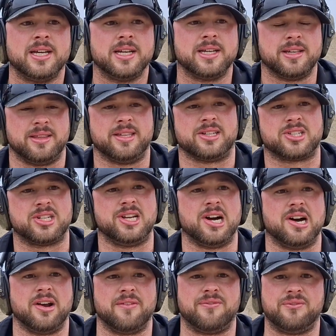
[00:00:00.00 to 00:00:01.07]
this
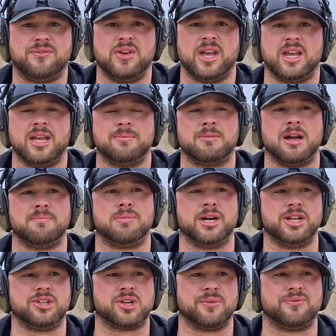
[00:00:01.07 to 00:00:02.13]
gun fit in my
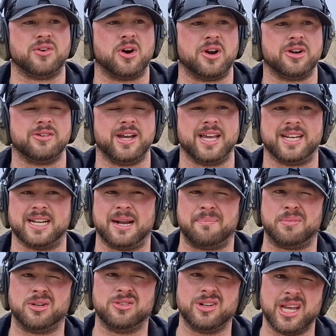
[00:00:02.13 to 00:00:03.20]
buddy's Safariland, and I
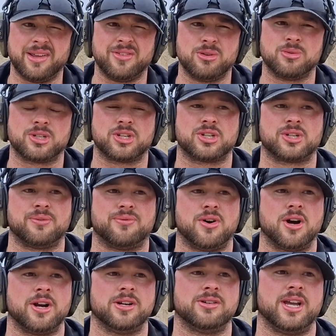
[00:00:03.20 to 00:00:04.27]
believe it was a
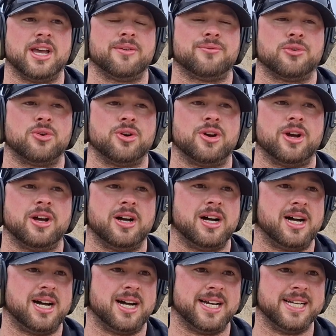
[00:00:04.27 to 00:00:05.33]
Safariland for
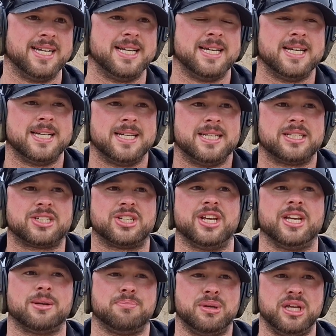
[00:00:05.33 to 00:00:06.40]
a
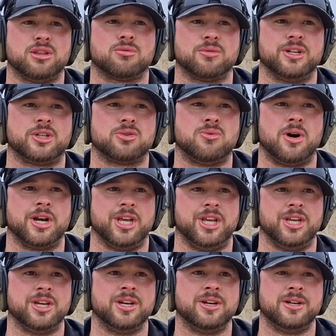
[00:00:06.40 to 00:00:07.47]
SIG P320